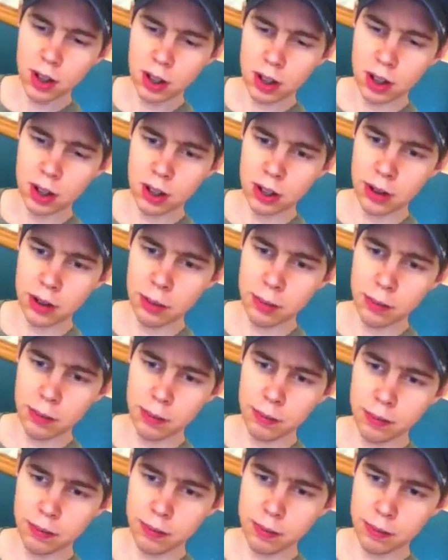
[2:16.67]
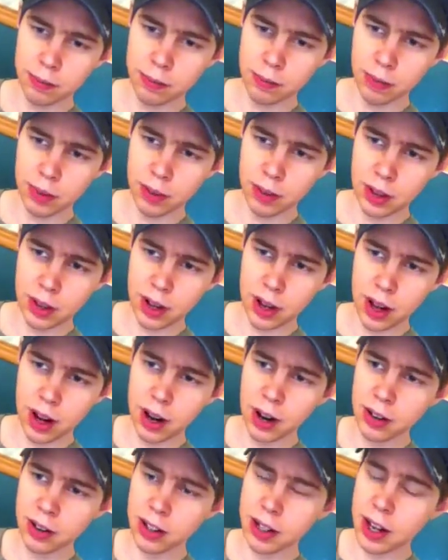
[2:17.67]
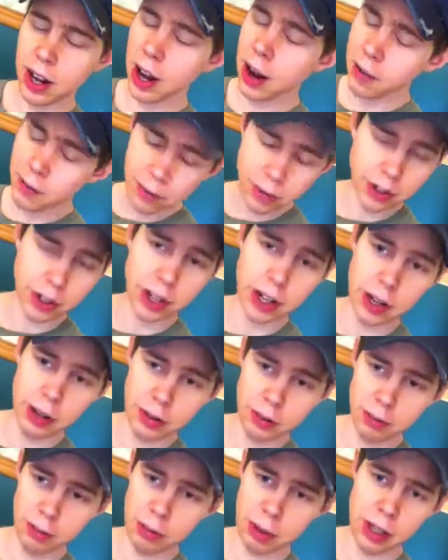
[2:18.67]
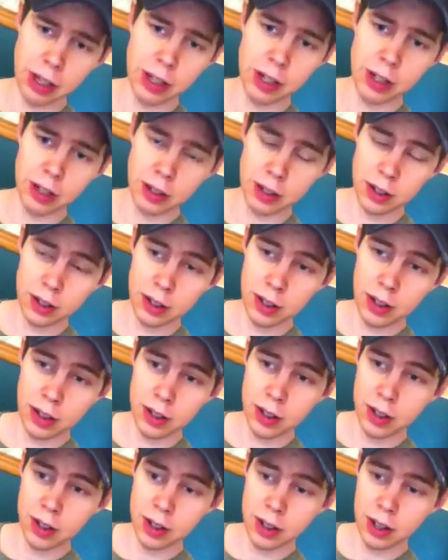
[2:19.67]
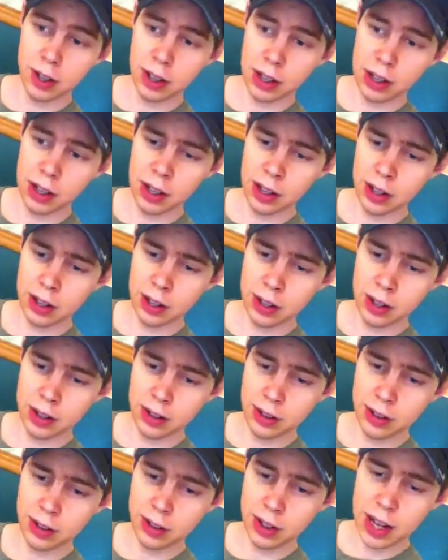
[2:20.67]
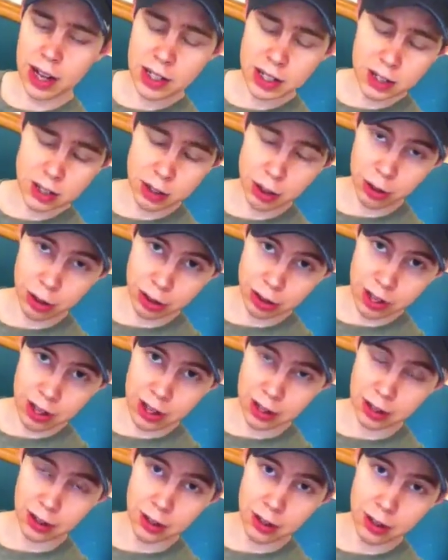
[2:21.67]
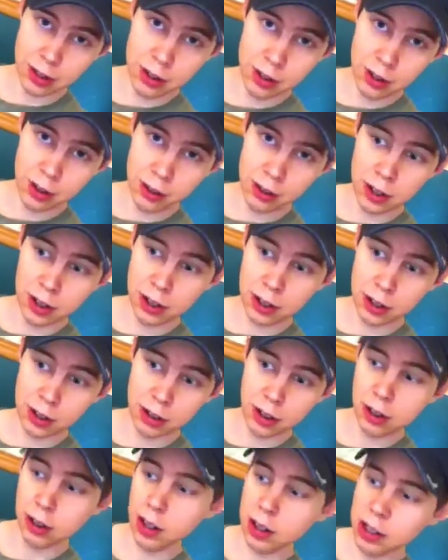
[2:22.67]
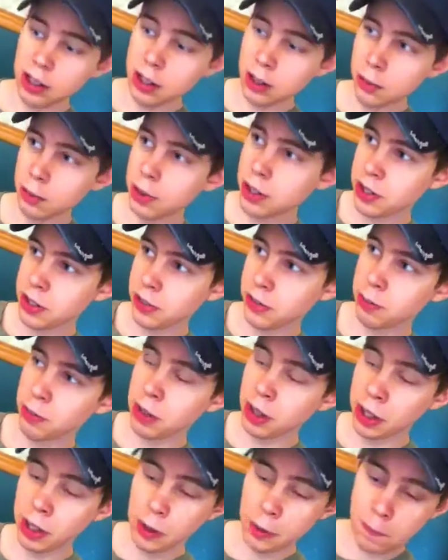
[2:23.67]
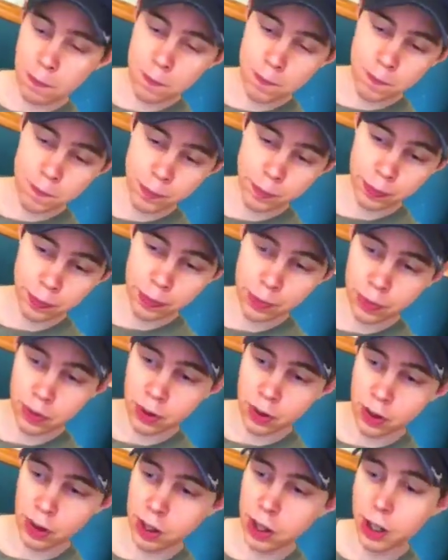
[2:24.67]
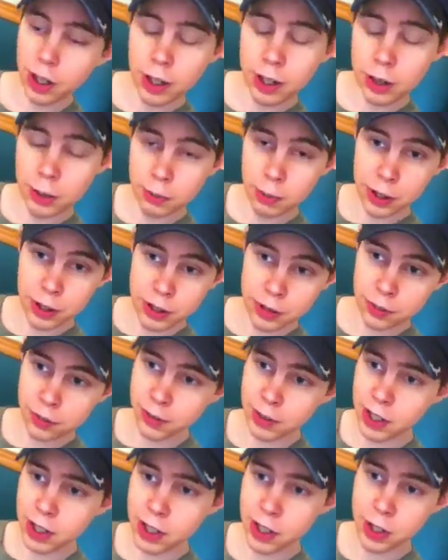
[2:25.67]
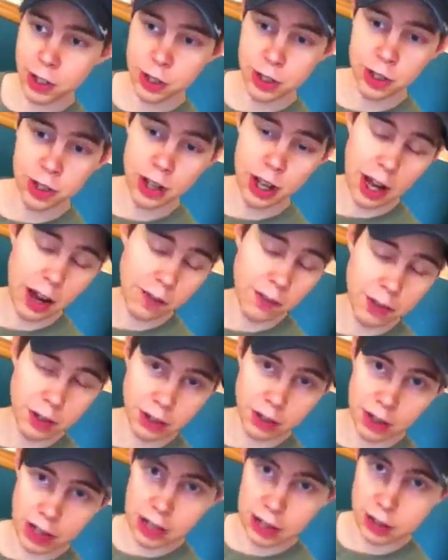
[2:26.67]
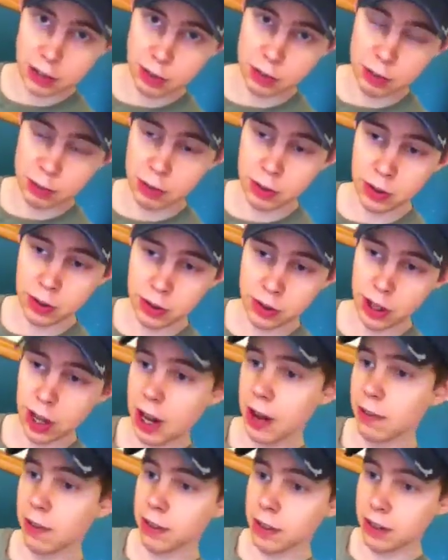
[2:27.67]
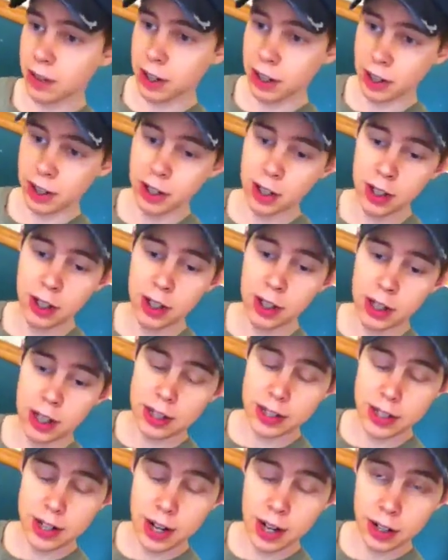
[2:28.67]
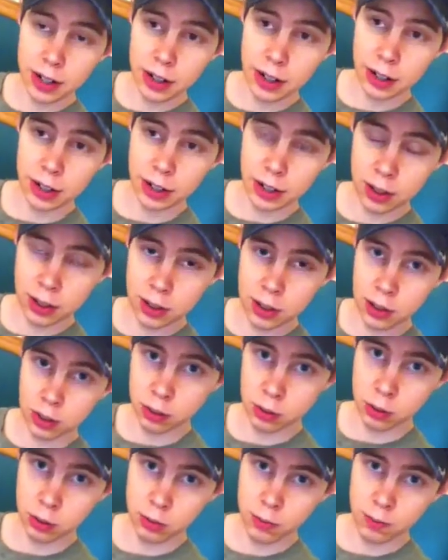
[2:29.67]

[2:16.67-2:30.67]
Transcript: I hardly ever eat meat. And that's the thing. Like, eating a piece of meat, eating a piece of fish, having a glass of milk, having an egg, it's not going to kill you.